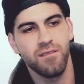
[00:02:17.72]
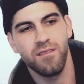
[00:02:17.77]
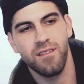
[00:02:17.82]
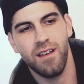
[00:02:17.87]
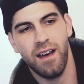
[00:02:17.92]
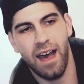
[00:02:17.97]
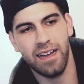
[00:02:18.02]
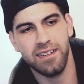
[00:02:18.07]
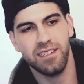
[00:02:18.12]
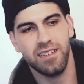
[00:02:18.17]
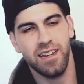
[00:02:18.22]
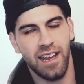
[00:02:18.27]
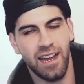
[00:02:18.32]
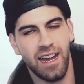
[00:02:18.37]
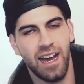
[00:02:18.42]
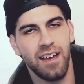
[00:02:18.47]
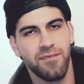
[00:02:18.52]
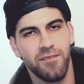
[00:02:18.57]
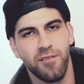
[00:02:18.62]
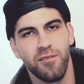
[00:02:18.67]
Hashtag
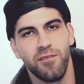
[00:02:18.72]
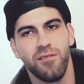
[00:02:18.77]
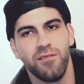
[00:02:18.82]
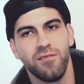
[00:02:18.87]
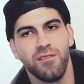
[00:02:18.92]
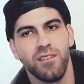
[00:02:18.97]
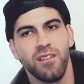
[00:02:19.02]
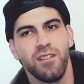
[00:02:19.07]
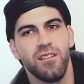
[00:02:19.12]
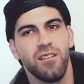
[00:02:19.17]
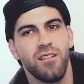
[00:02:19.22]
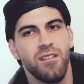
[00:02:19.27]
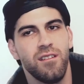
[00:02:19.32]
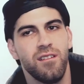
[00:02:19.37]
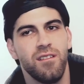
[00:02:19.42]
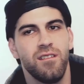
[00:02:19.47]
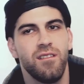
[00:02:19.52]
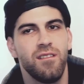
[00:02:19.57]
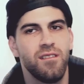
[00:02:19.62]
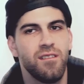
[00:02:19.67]
iPhone only.
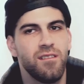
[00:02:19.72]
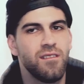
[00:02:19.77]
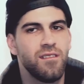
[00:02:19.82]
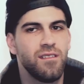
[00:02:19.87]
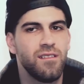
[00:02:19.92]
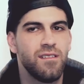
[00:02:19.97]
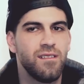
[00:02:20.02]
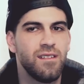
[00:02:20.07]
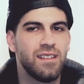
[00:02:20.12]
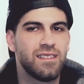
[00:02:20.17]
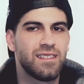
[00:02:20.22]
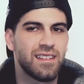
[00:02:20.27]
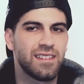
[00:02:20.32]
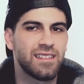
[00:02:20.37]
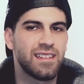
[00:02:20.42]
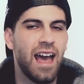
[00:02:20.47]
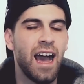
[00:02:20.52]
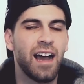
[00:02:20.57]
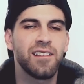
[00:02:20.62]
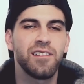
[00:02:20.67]
It's
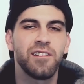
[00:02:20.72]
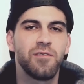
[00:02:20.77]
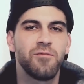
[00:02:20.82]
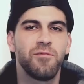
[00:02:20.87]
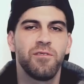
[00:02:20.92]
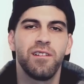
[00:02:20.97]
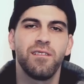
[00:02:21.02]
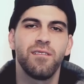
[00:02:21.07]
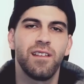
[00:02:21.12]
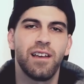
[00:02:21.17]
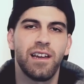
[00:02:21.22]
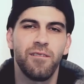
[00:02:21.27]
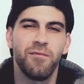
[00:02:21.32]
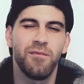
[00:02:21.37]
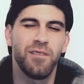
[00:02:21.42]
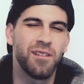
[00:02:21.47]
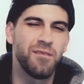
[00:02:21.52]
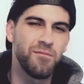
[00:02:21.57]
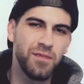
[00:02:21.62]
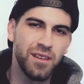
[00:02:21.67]
exactly what it, like
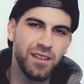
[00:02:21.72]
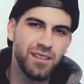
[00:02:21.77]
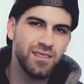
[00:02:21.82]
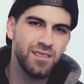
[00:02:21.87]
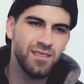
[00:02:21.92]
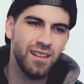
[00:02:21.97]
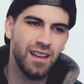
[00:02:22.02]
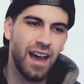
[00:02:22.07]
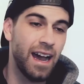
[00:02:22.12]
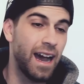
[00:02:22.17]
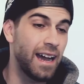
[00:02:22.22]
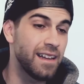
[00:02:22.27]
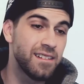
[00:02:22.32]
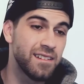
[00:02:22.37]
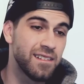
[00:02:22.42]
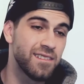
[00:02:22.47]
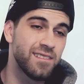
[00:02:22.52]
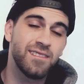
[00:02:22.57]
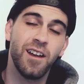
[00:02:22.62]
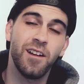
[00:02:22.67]
what it means. I
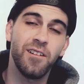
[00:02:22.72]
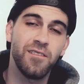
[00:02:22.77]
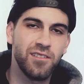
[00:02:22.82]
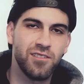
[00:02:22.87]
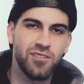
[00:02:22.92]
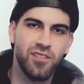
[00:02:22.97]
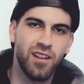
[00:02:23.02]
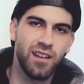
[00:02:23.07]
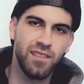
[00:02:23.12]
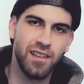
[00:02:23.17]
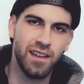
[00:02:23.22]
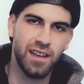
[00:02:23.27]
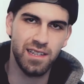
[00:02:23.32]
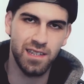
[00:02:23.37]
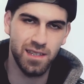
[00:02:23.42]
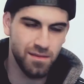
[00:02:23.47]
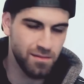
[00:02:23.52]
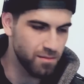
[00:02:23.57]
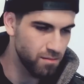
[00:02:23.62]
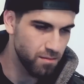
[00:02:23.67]
didn't start the trend. Like
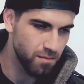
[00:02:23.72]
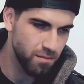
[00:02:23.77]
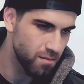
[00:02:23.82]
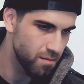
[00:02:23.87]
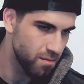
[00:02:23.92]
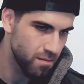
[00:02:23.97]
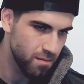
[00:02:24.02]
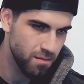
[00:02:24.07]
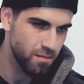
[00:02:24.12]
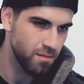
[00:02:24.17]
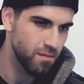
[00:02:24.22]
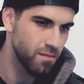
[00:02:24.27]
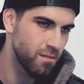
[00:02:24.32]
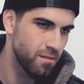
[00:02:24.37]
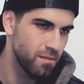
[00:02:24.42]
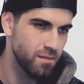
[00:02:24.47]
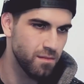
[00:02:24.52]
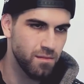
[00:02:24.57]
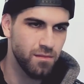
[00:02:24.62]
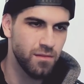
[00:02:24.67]
it's
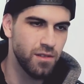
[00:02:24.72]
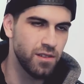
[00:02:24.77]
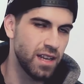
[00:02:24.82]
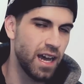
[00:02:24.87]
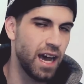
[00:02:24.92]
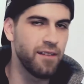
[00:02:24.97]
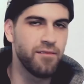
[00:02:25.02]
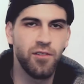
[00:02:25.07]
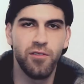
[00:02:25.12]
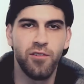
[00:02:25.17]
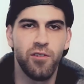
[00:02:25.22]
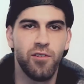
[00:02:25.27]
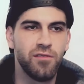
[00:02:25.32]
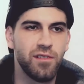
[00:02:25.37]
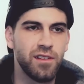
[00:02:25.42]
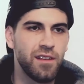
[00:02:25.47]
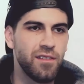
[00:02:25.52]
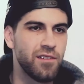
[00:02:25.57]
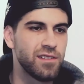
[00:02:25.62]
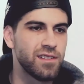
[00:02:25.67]
there's iPhone
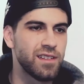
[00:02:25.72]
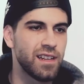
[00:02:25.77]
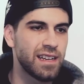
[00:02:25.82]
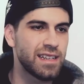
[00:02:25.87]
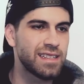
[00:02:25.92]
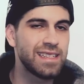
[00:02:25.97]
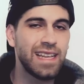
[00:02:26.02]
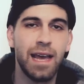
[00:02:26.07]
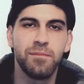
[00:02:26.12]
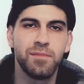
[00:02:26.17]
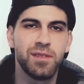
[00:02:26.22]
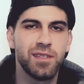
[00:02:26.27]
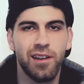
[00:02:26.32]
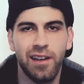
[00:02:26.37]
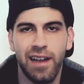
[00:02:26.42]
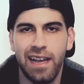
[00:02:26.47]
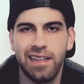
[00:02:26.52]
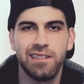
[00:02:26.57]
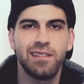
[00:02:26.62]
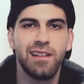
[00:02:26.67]
only. There's like
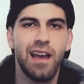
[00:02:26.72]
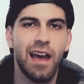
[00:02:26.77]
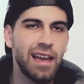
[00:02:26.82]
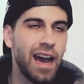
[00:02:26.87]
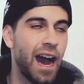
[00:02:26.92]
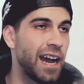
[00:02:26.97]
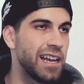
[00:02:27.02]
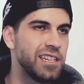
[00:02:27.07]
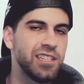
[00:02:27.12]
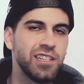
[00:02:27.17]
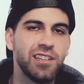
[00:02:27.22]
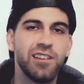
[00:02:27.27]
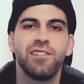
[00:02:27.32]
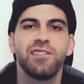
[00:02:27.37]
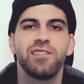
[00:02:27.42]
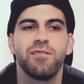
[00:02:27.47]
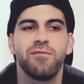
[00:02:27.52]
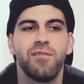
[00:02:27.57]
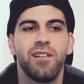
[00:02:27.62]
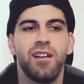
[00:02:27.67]
Samsung has
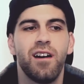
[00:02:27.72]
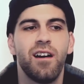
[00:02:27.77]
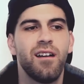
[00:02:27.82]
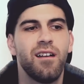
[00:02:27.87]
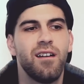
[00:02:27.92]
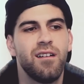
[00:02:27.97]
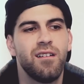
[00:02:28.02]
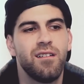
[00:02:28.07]
iGears and whatnot.